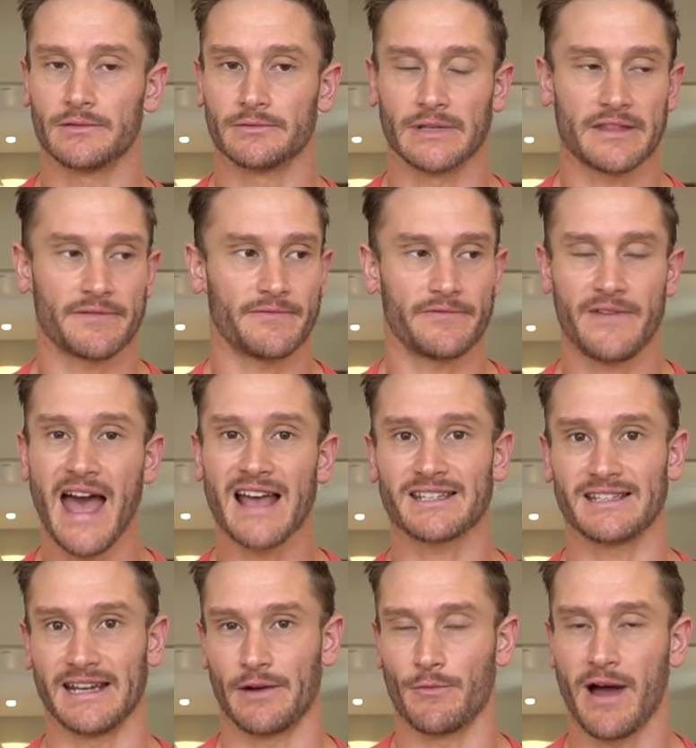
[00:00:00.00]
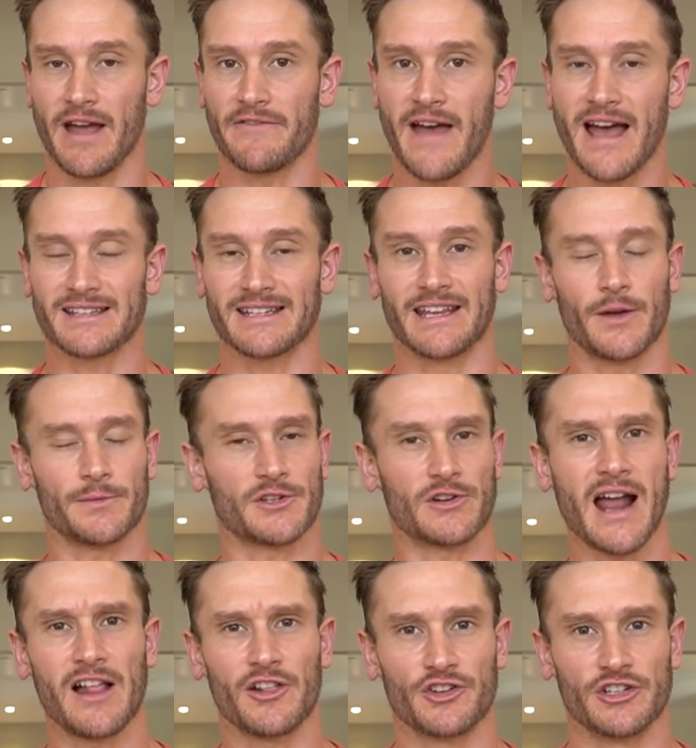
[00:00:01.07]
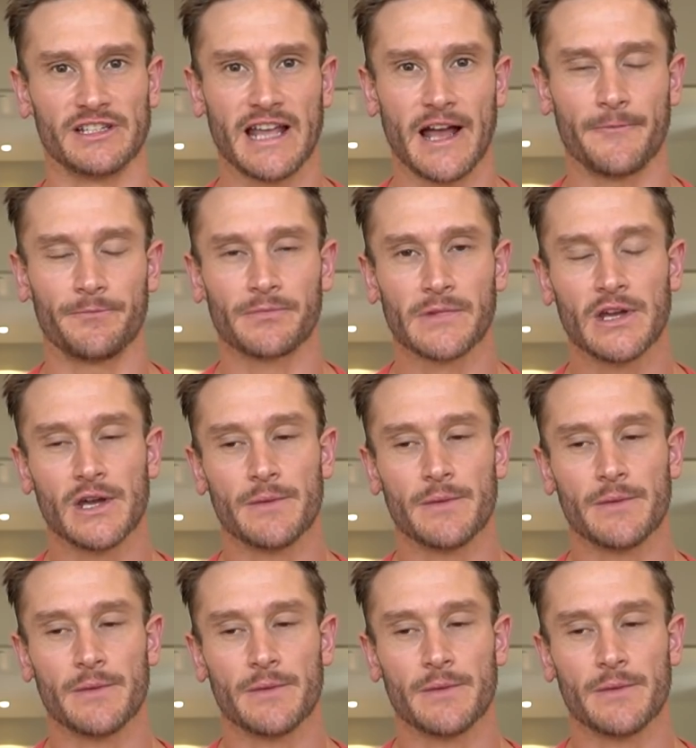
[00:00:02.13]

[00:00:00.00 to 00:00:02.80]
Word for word: with fasting and why fasting helps our allergies out.